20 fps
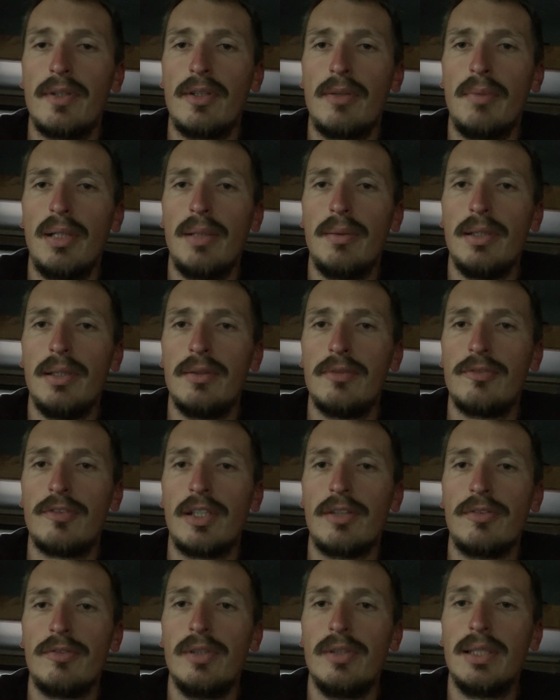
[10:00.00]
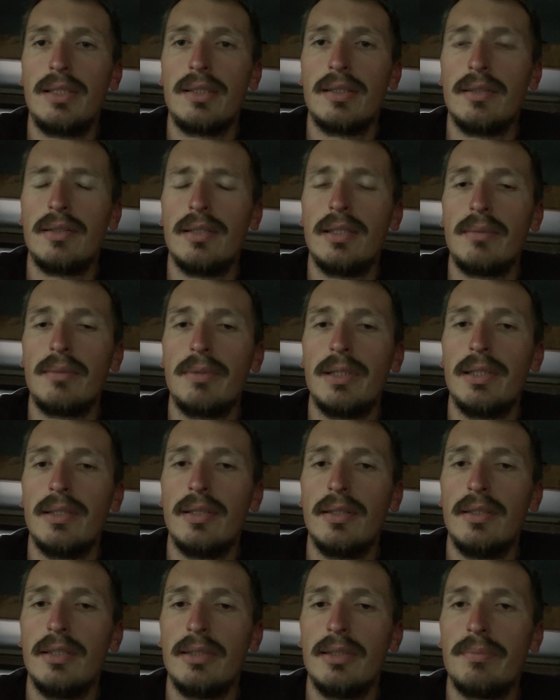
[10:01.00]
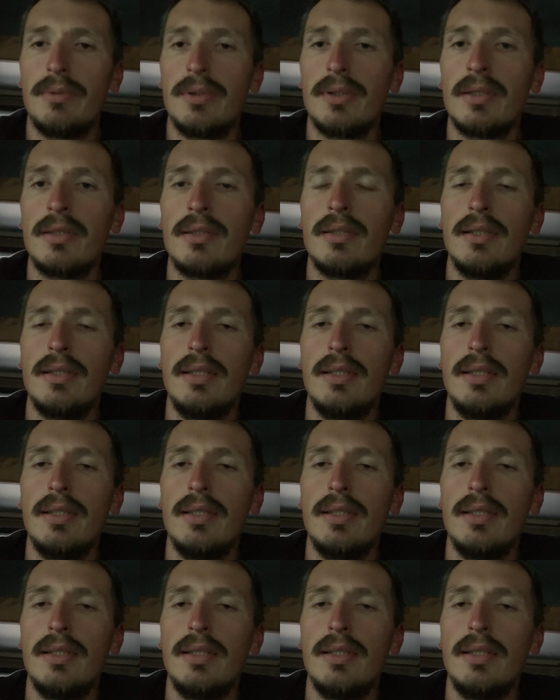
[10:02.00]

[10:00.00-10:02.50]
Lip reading: or maybe 5 weeks I think, but at this point